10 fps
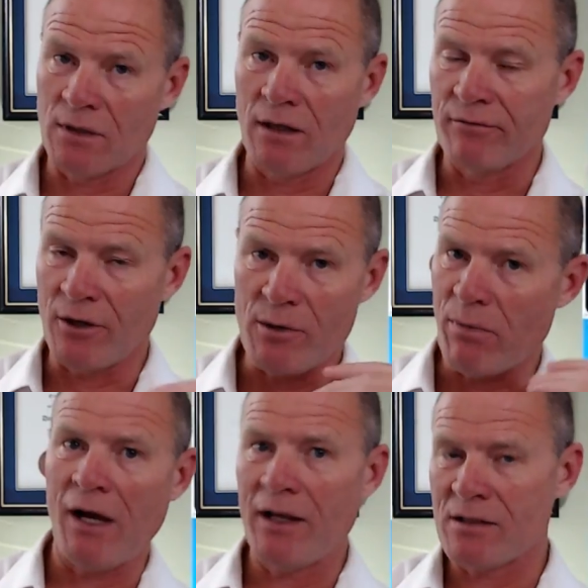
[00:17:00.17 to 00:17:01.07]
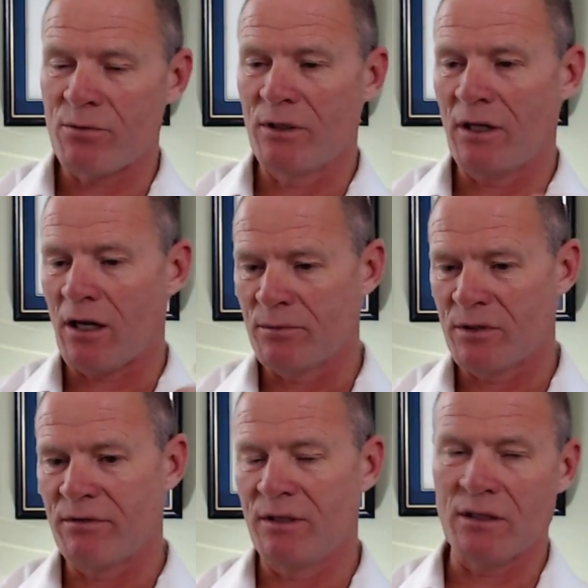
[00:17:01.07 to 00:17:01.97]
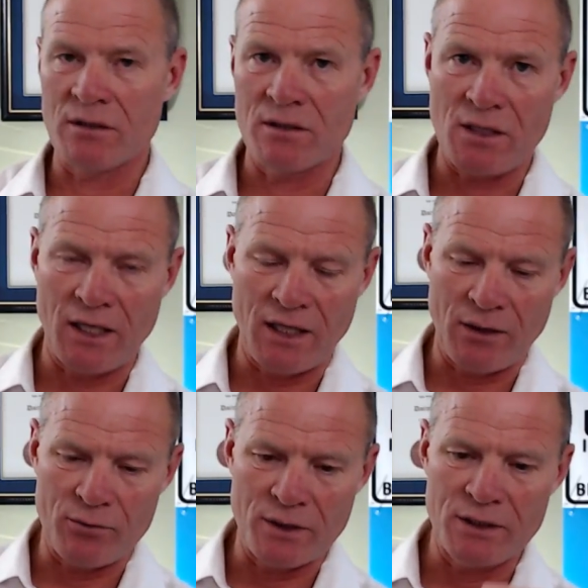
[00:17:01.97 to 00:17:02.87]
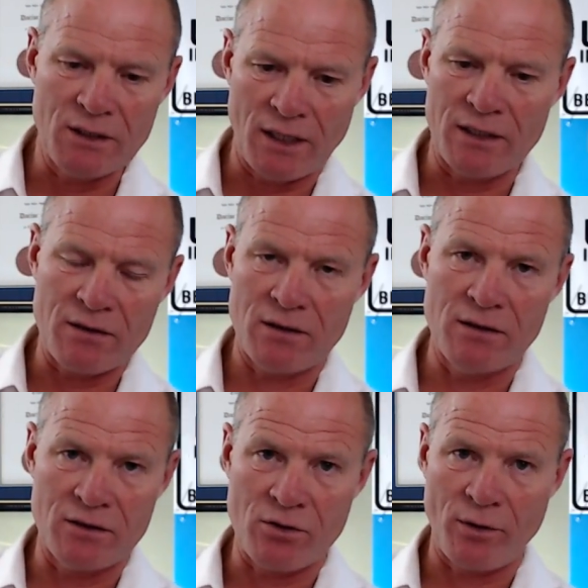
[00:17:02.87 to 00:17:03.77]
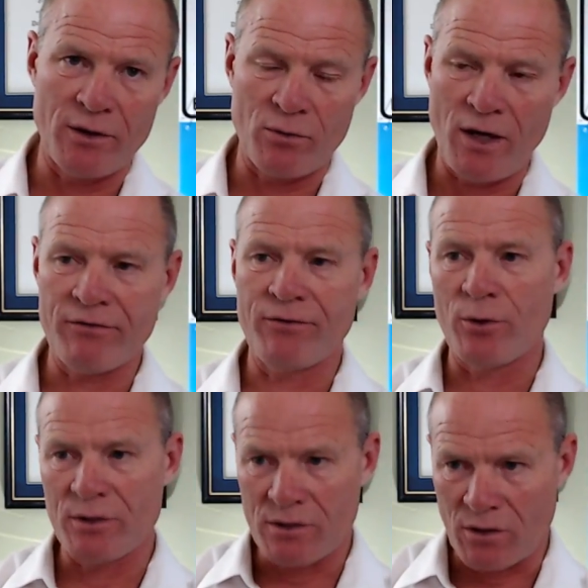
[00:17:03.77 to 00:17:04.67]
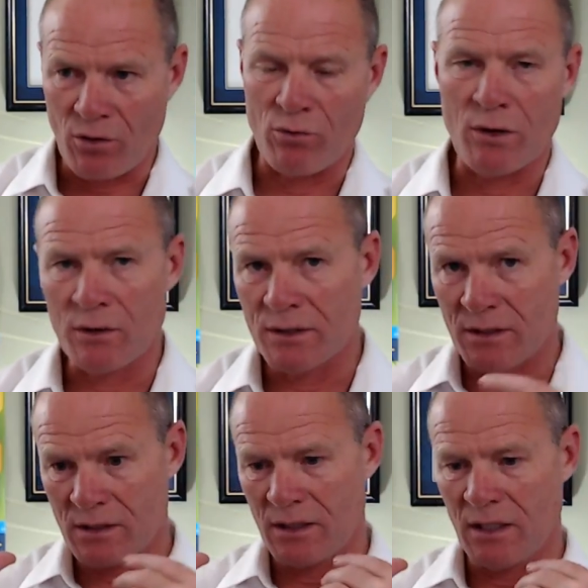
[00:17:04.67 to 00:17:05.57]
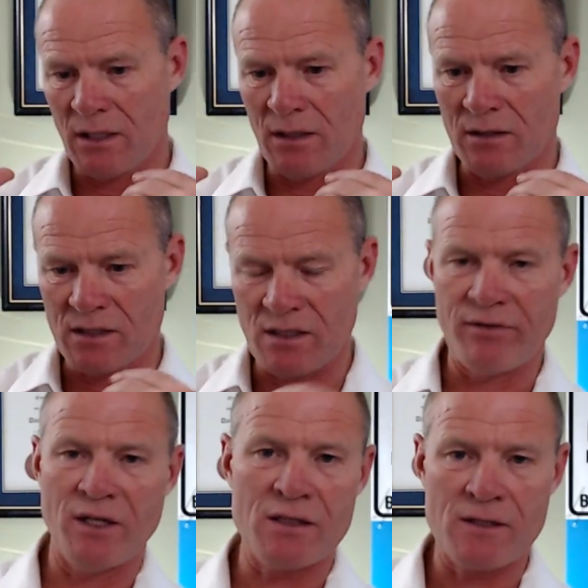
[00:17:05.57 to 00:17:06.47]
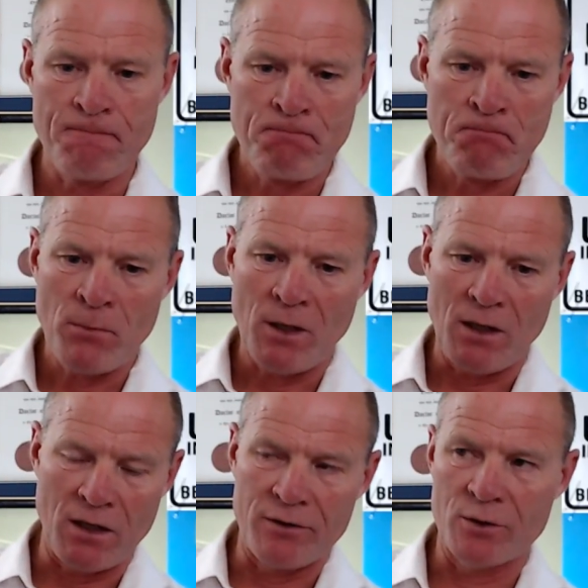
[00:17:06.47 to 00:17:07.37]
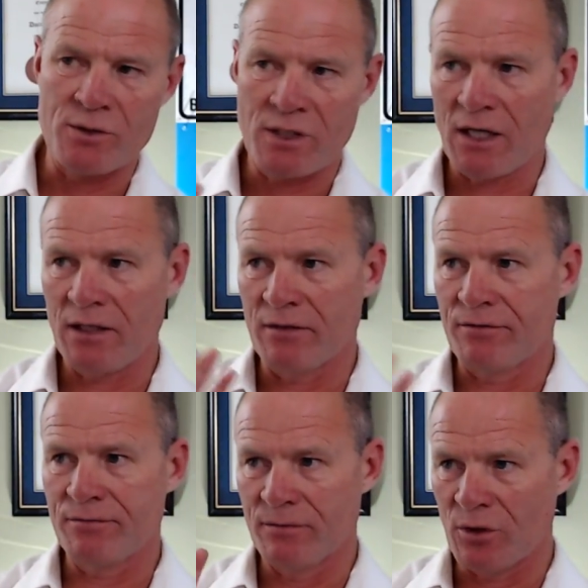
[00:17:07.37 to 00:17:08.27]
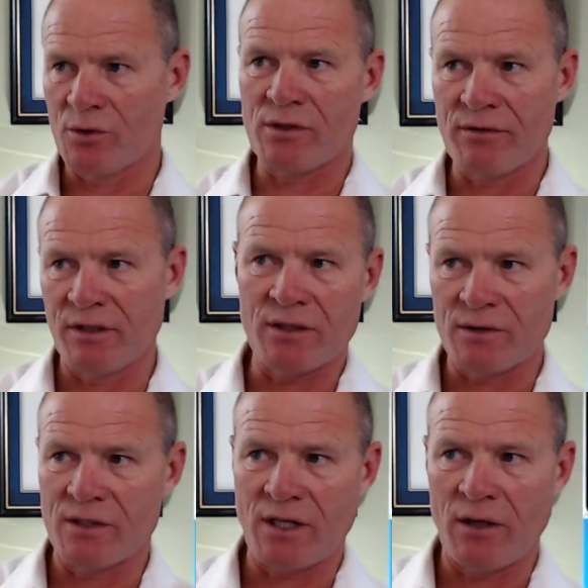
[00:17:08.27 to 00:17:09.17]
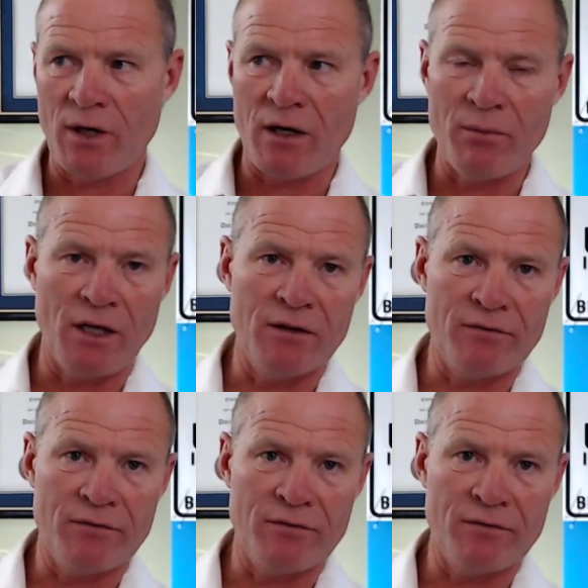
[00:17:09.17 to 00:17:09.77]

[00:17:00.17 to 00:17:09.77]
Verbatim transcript: very biased when it comes to vehicles, and I really like the Toyota RAV4s, the Corollas, the Civics. Those are the vehicles that I recommend